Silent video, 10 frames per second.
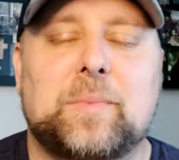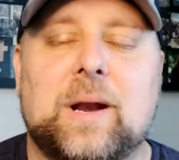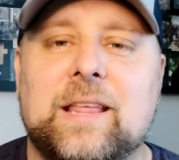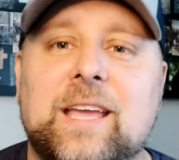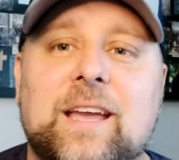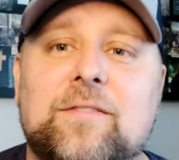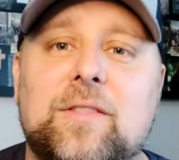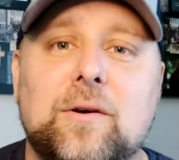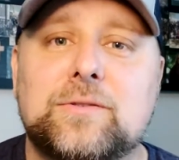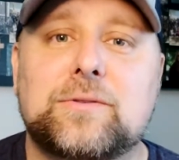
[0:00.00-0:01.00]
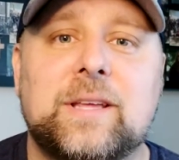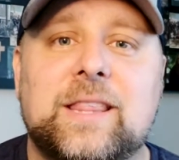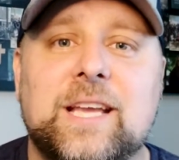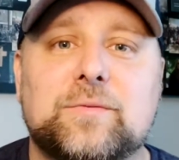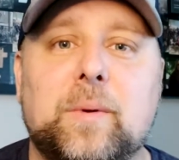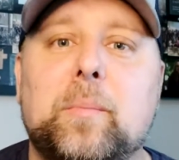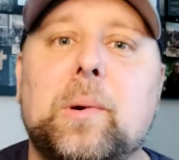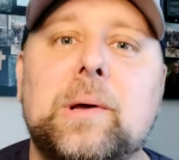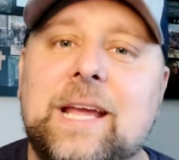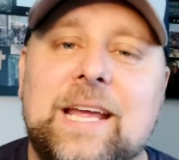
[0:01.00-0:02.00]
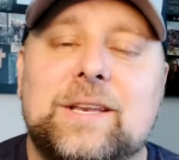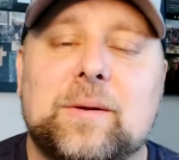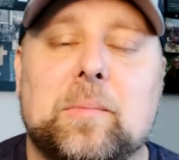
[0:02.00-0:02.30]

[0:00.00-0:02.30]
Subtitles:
but I think if those three things we put into